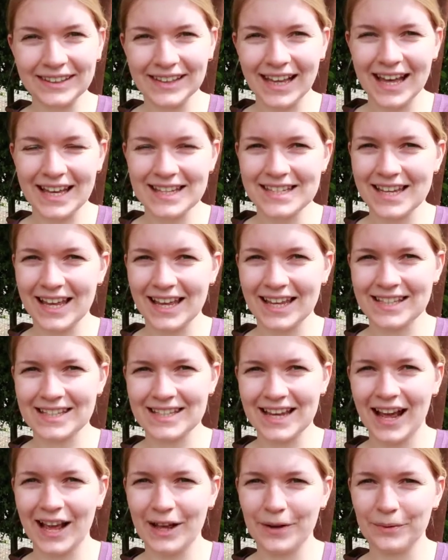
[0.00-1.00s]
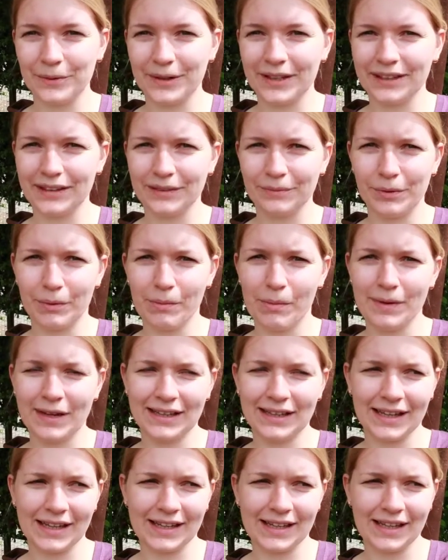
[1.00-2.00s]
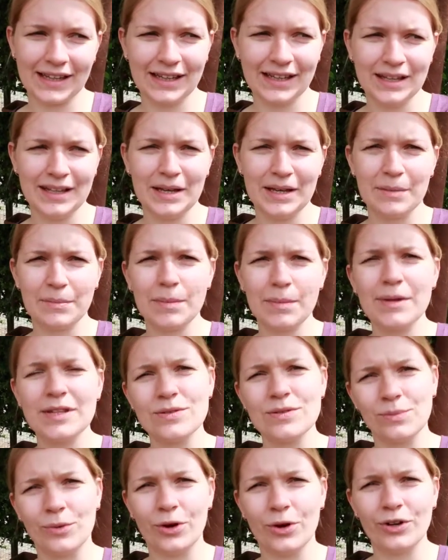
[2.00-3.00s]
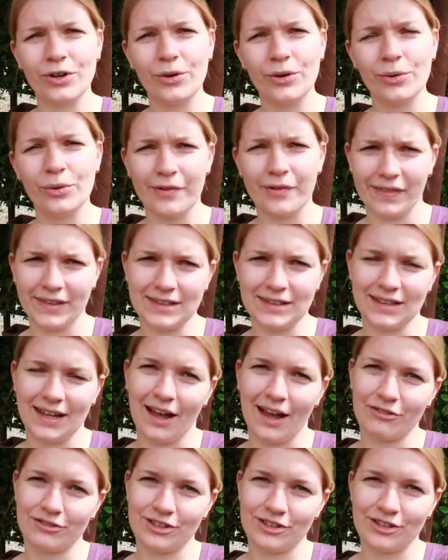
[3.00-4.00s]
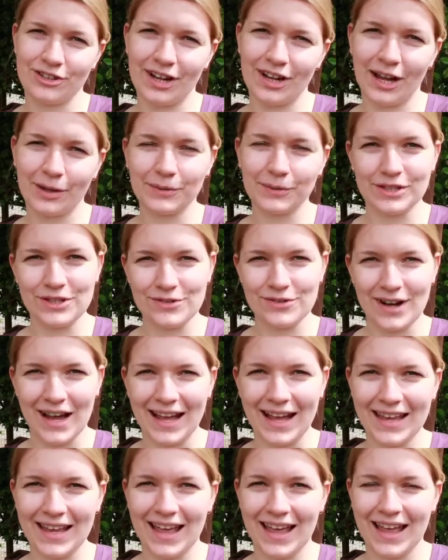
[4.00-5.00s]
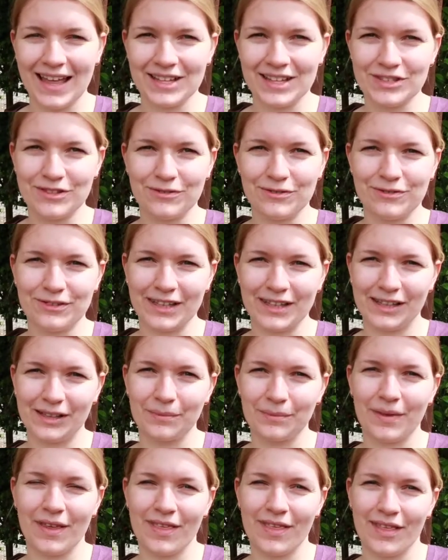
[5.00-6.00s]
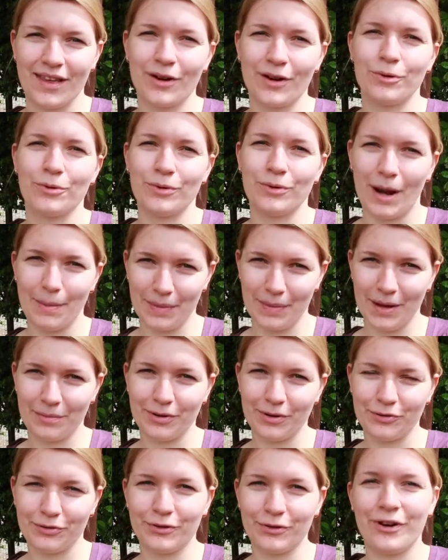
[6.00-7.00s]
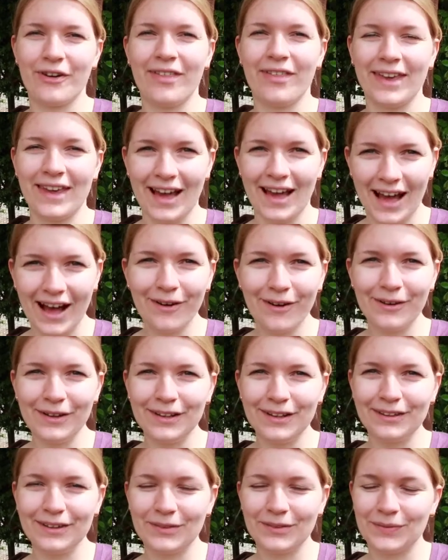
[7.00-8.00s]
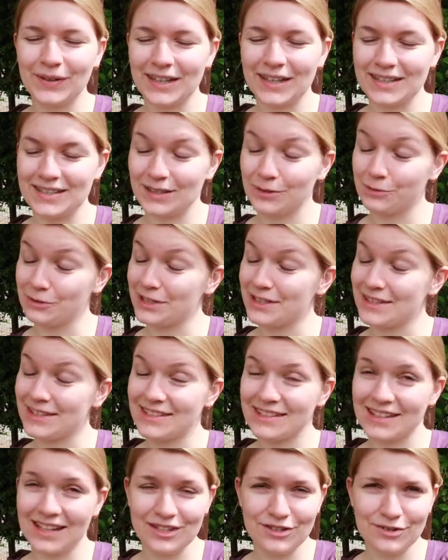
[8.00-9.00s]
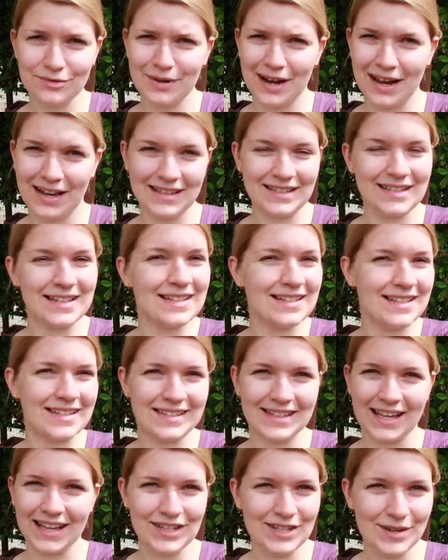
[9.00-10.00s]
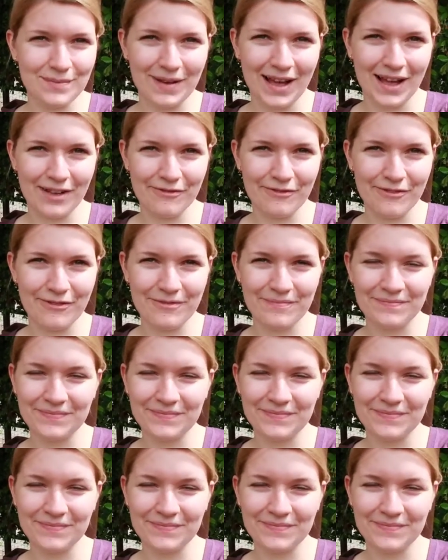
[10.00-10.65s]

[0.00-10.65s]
glad. And I will probably, like, maybe tomorrow or the day after, I will try and film the wrap-up for the O.W.L.s, because it was such a ride, such a month.